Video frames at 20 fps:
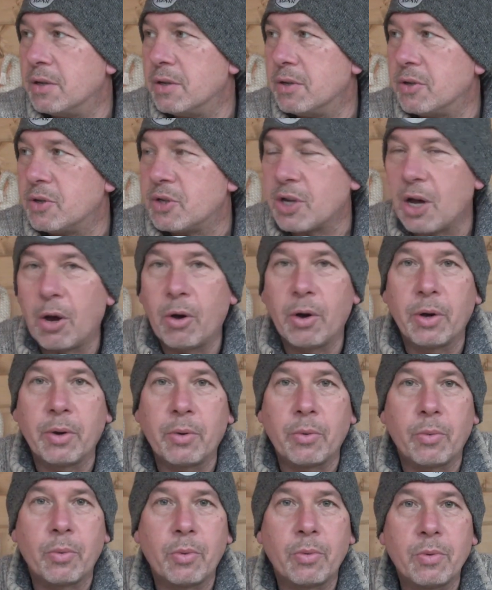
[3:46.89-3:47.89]
So
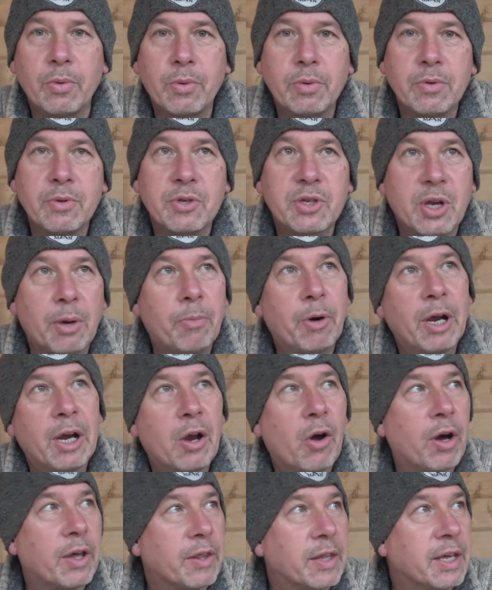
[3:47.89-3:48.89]
somewhere
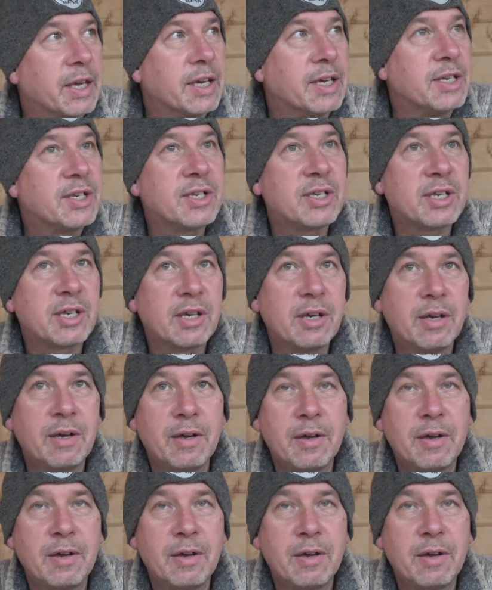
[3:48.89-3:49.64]
like this,